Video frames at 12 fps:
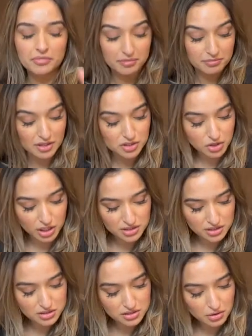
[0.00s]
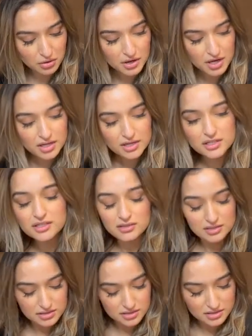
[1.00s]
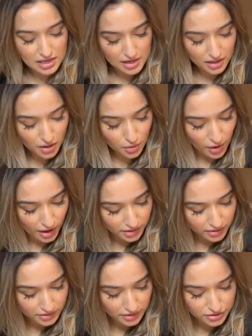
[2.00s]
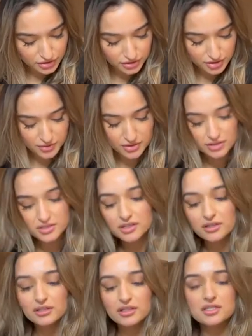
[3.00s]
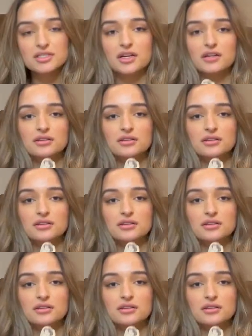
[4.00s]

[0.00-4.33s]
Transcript: that's crazy. So he's taking a while. I'll show you what it looks like on the inside.